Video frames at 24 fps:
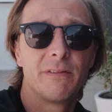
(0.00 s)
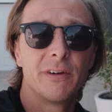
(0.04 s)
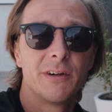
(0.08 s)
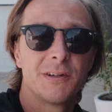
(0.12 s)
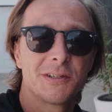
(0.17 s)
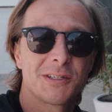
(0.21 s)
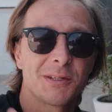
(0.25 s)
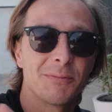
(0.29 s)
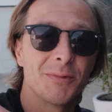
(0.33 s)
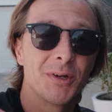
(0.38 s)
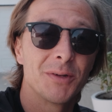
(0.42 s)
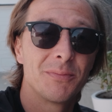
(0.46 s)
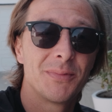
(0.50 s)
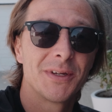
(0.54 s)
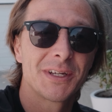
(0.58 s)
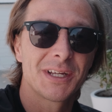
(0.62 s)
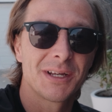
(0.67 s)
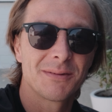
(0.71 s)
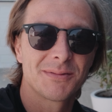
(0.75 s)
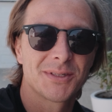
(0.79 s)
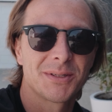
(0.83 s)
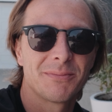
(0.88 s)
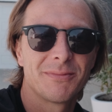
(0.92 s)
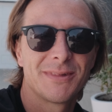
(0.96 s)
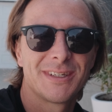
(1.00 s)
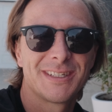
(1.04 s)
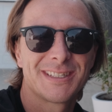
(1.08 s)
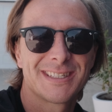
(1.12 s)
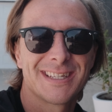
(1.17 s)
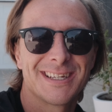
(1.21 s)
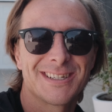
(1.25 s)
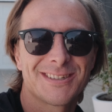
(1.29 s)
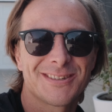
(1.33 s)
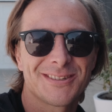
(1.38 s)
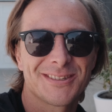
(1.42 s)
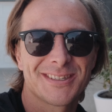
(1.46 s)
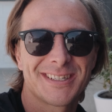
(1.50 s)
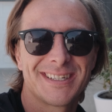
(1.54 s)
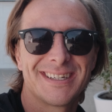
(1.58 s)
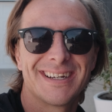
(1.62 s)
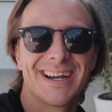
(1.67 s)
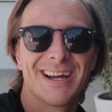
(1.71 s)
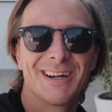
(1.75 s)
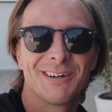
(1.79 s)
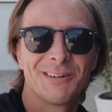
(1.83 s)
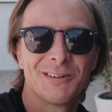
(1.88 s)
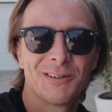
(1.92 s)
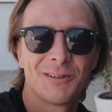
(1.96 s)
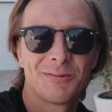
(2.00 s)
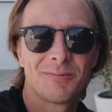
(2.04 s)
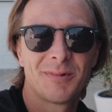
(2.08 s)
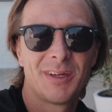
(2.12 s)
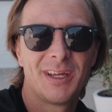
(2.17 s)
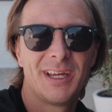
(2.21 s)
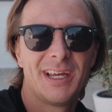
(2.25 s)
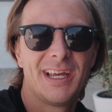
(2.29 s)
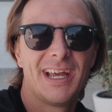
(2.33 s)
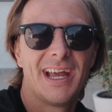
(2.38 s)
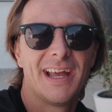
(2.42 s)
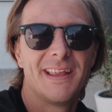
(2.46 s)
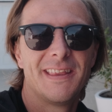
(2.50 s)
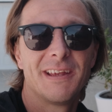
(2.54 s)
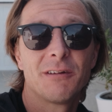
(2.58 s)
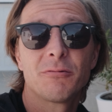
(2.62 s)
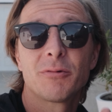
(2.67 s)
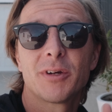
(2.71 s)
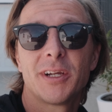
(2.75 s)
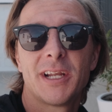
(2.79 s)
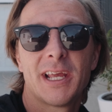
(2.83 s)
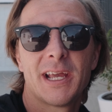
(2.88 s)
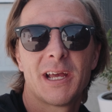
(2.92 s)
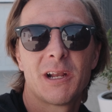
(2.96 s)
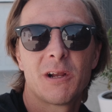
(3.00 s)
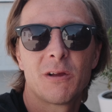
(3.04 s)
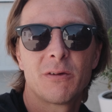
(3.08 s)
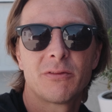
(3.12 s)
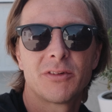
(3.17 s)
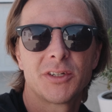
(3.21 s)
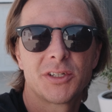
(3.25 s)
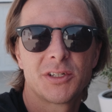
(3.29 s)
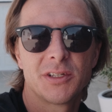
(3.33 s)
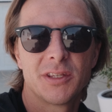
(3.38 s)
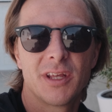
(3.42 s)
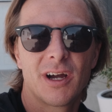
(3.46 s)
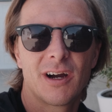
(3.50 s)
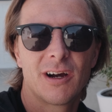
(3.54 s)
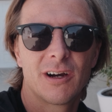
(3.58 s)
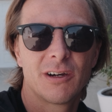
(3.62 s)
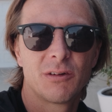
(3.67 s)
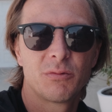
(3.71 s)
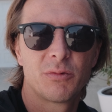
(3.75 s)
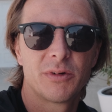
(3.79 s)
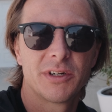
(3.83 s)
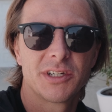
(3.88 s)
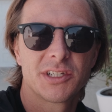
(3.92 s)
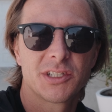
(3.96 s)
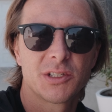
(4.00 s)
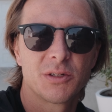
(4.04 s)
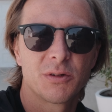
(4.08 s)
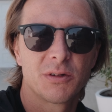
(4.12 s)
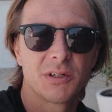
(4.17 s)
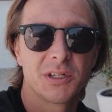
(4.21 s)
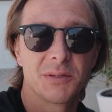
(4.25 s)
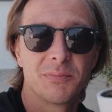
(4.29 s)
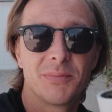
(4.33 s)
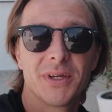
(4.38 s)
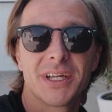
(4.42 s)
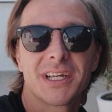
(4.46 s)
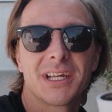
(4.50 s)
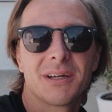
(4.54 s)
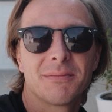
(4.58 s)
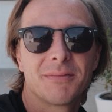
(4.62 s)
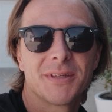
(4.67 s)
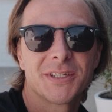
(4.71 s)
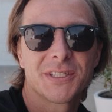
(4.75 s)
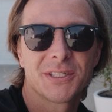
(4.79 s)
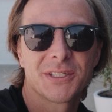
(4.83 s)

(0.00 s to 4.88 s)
First, I'm going to pick up some of the essentials here at home, and then we're going to head over to the hardware store to pick up the